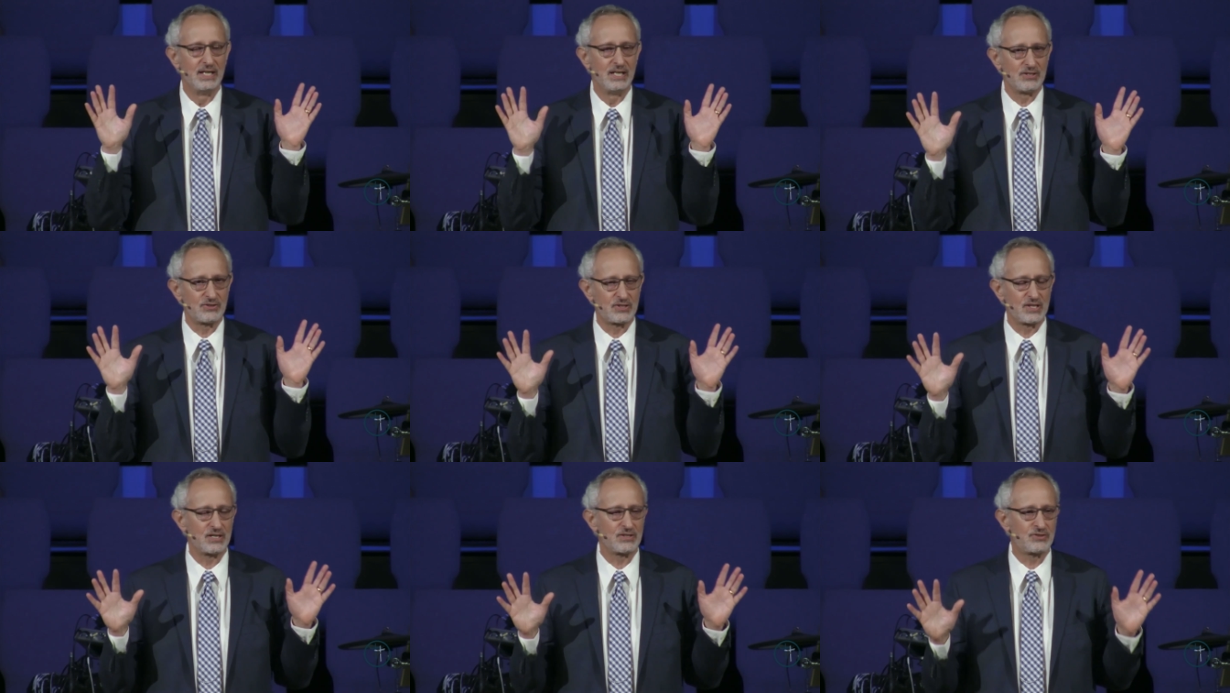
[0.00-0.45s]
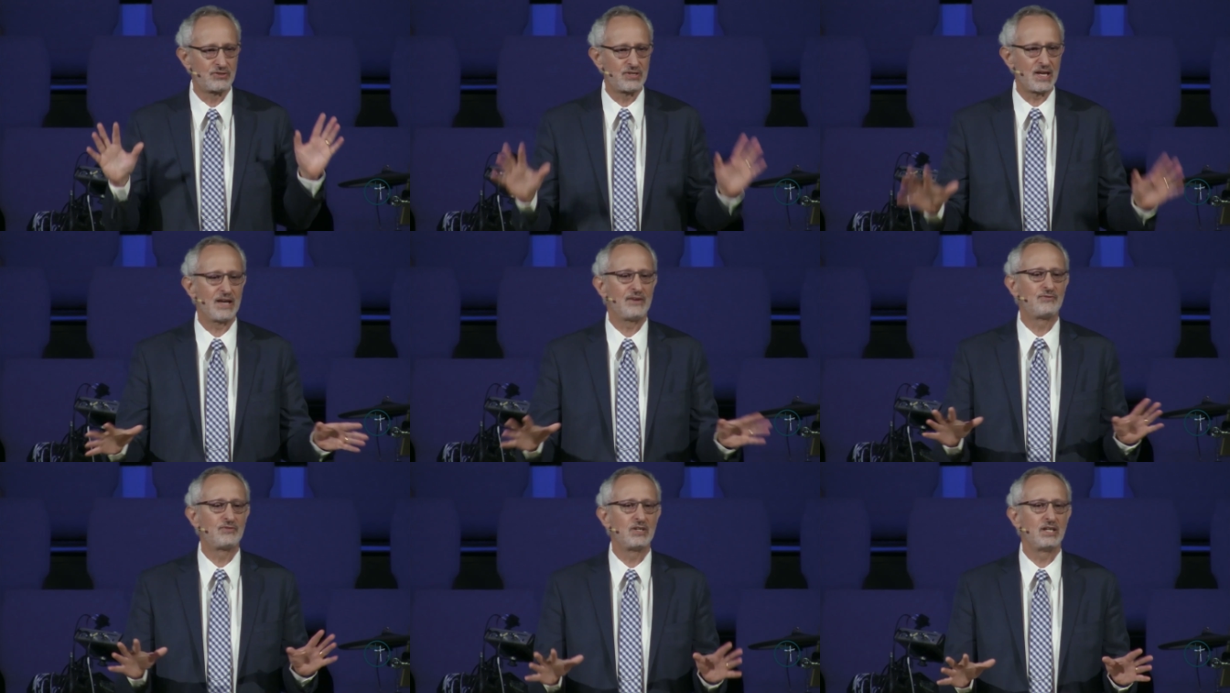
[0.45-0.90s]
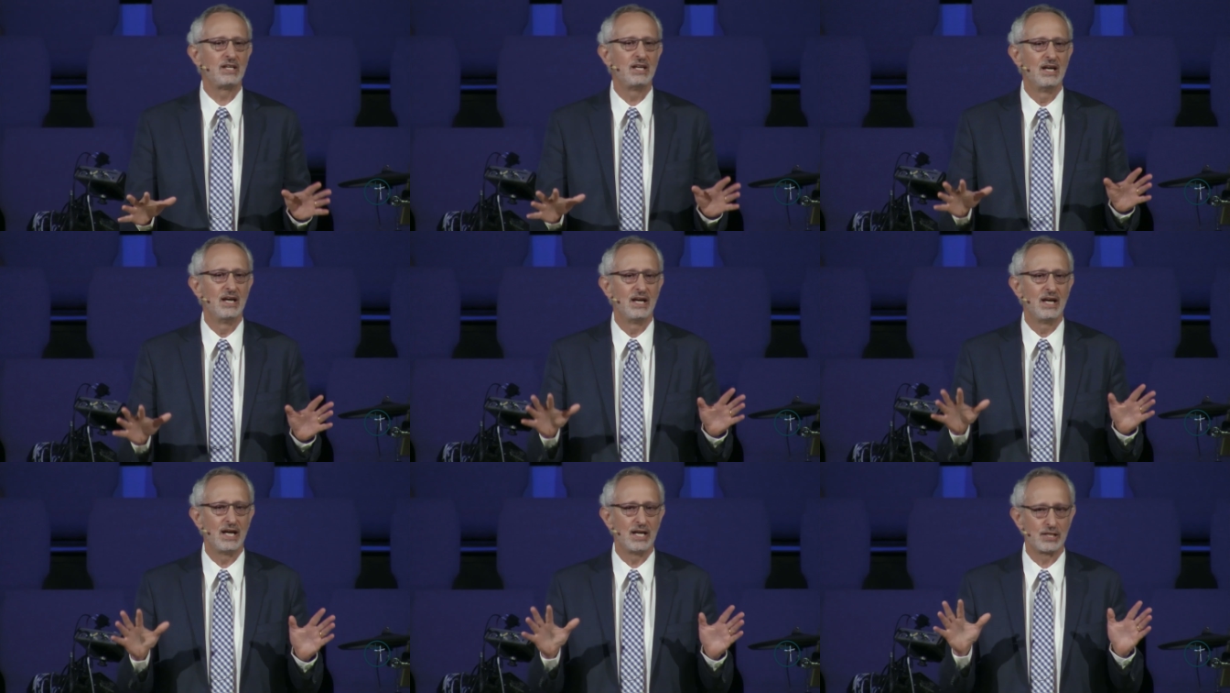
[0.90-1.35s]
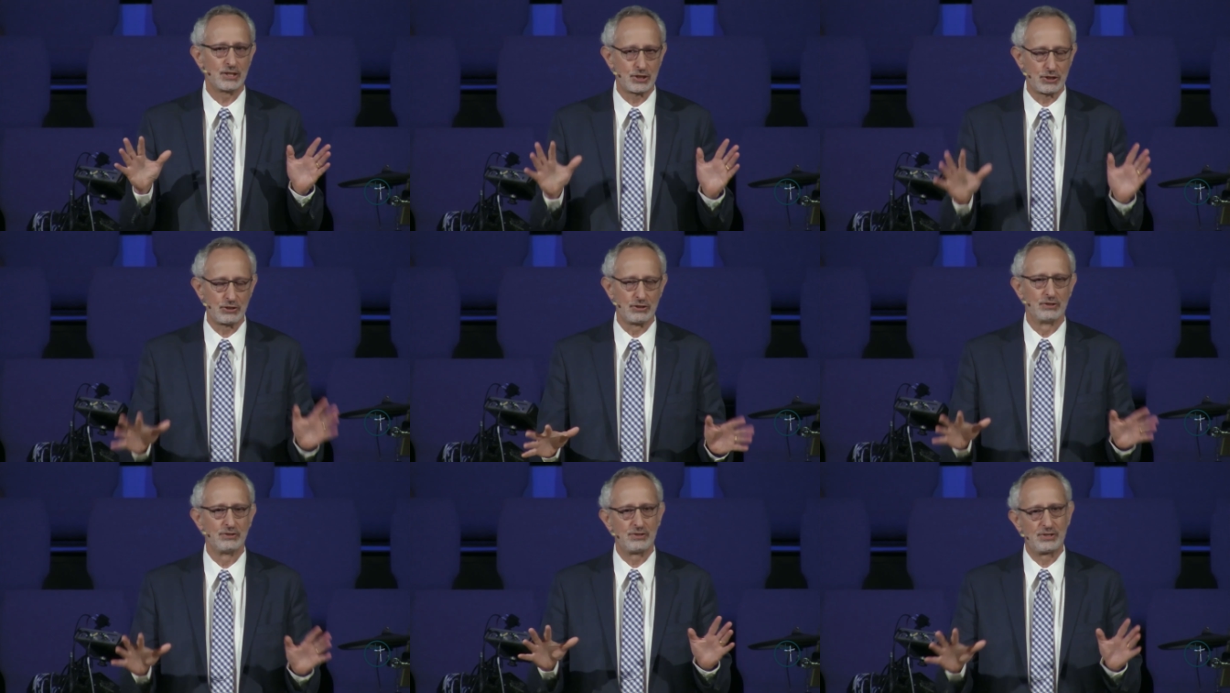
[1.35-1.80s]
is there safety and
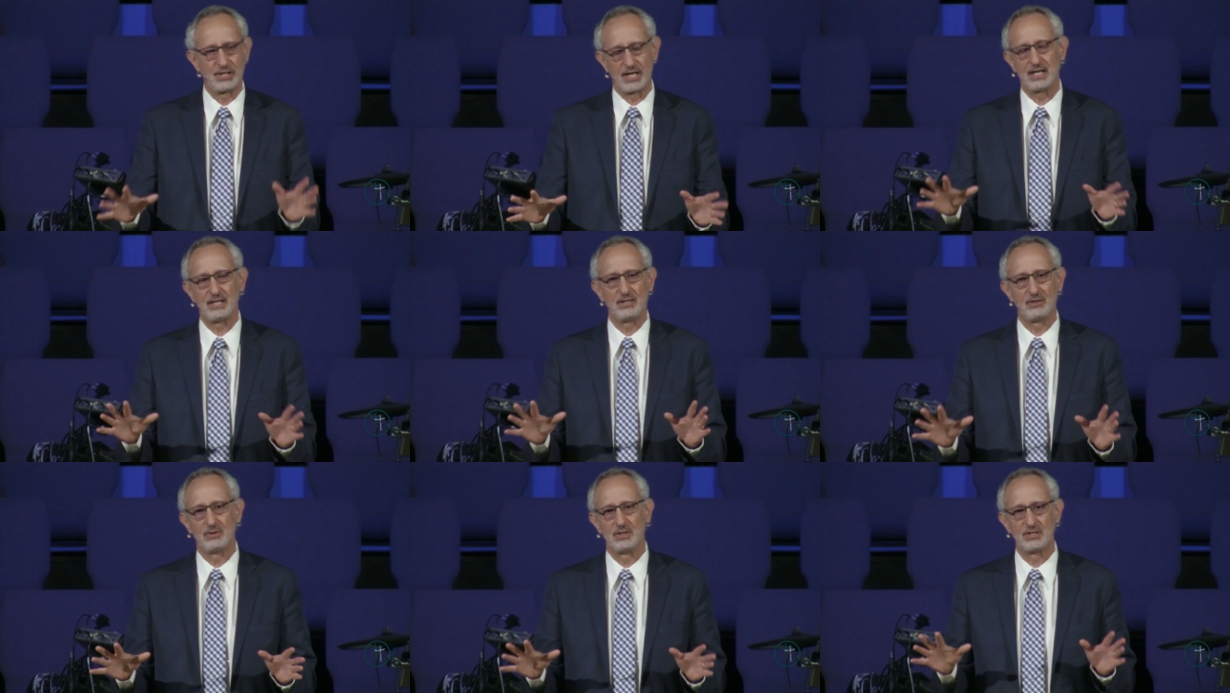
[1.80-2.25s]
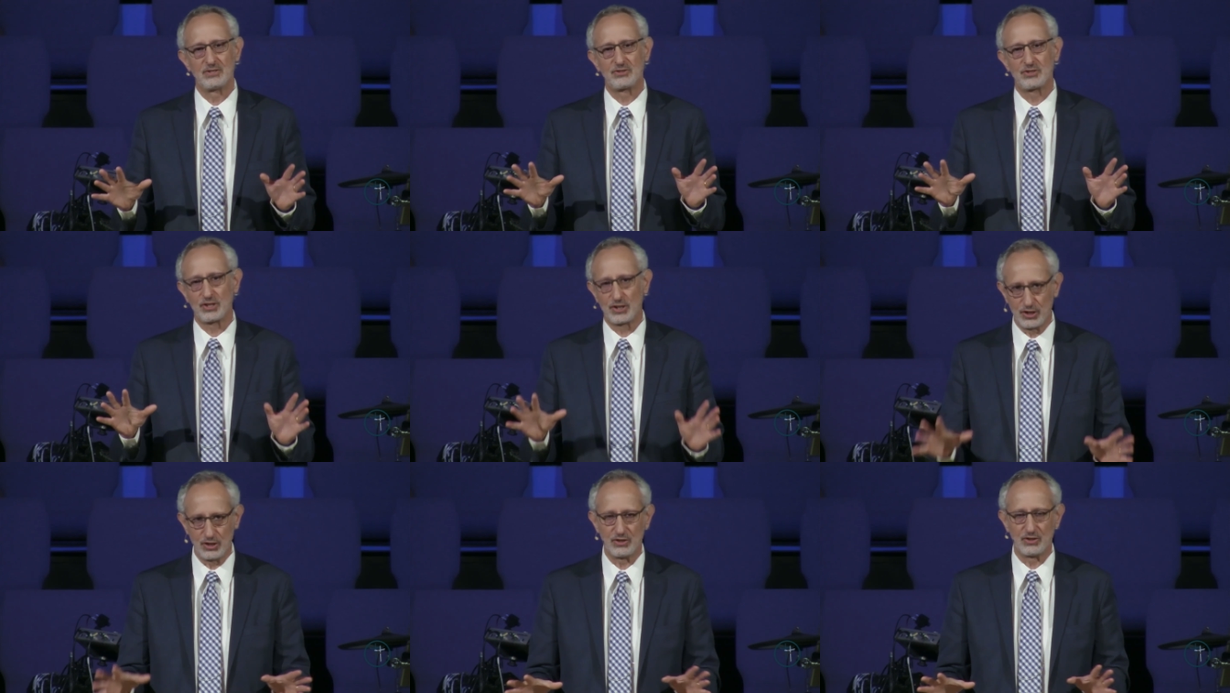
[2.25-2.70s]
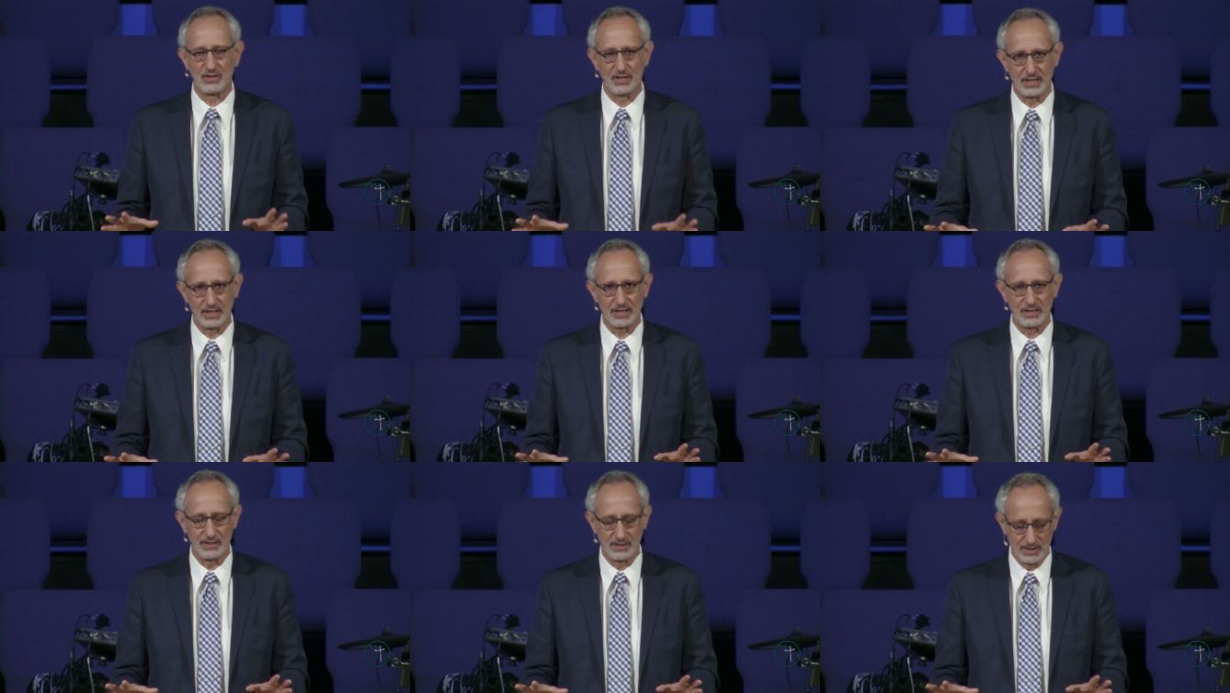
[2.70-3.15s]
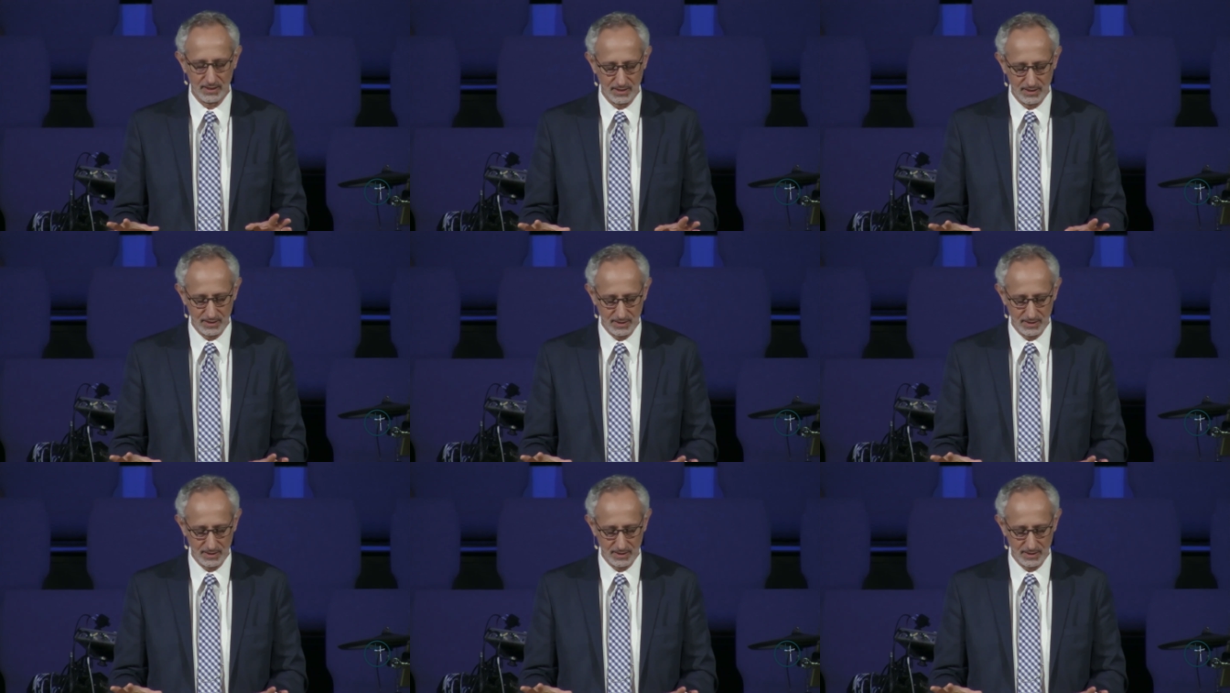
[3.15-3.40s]
true, genuine security.